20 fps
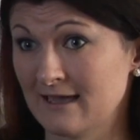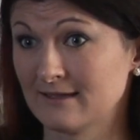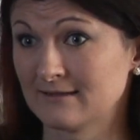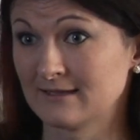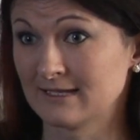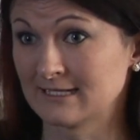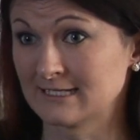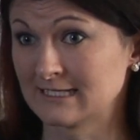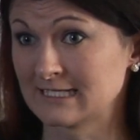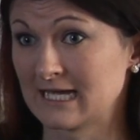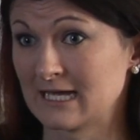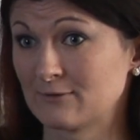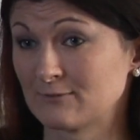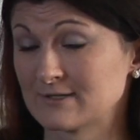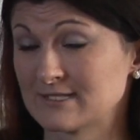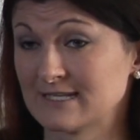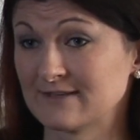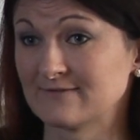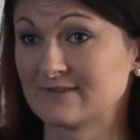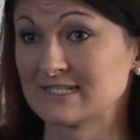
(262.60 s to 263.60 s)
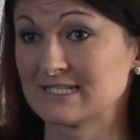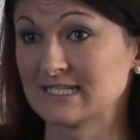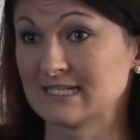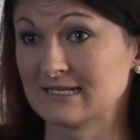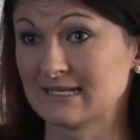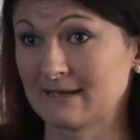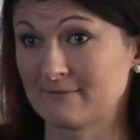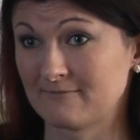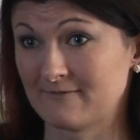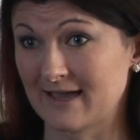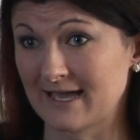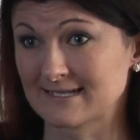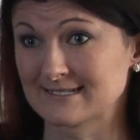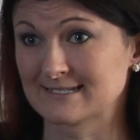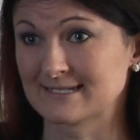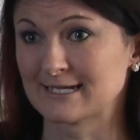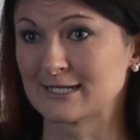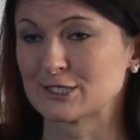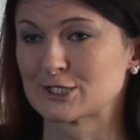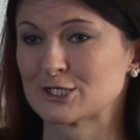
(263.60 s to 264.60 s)
They did not receive the Tdap
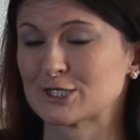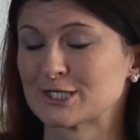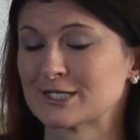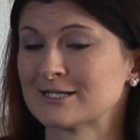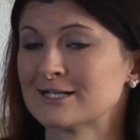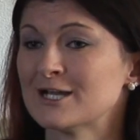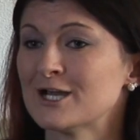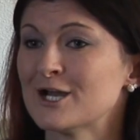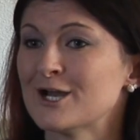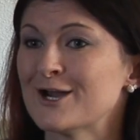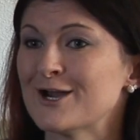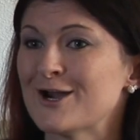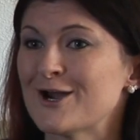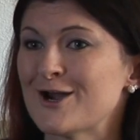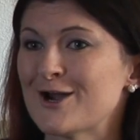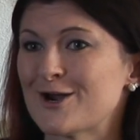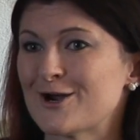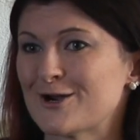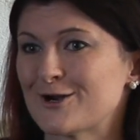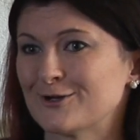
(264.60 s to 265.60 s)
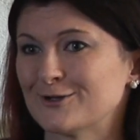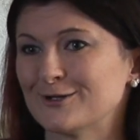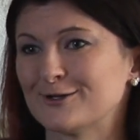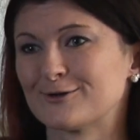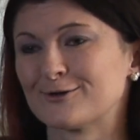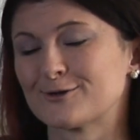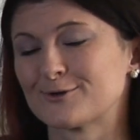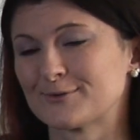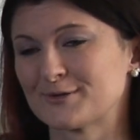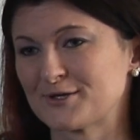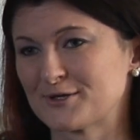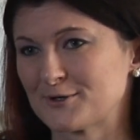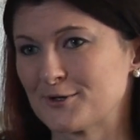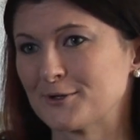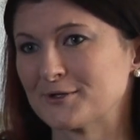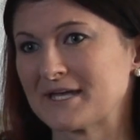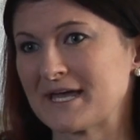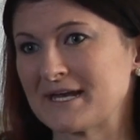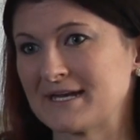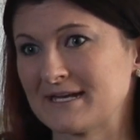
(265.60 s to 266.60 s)
vaccination. Her little
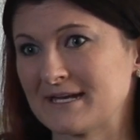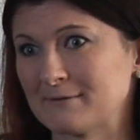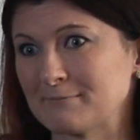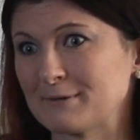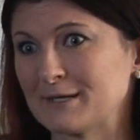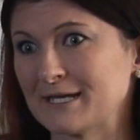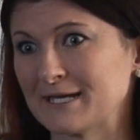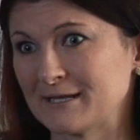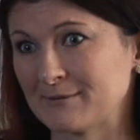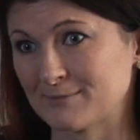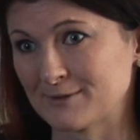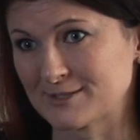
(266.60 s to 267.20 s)
three-year-old ended up getting